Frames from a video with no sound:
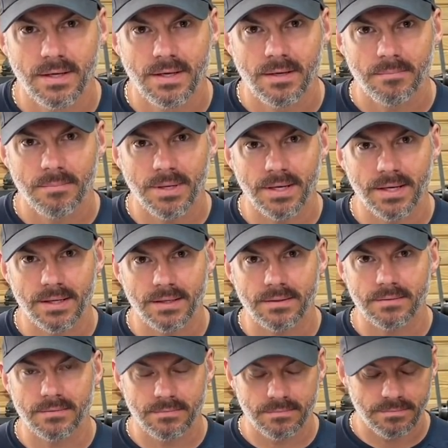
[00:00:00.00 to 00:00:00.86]

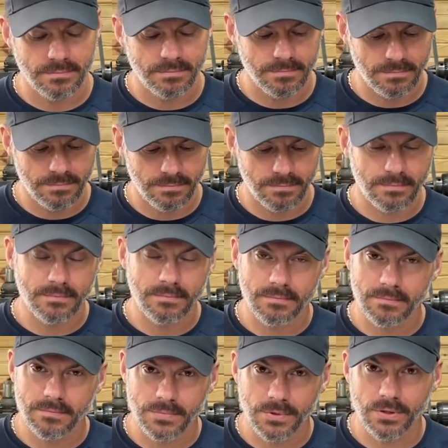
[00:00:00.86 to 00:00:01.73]
but
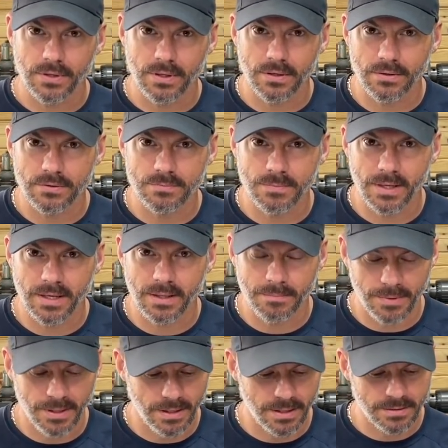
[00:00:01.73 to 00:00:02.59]
you're going to lose money in
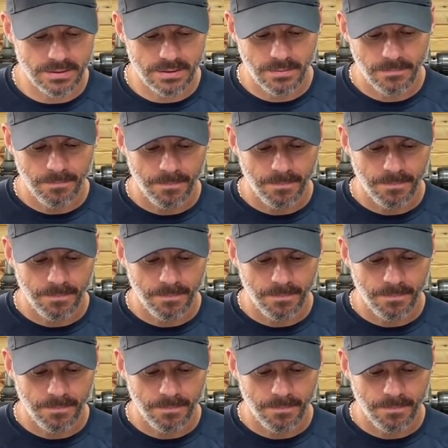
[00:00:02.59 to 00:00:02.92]
bonds.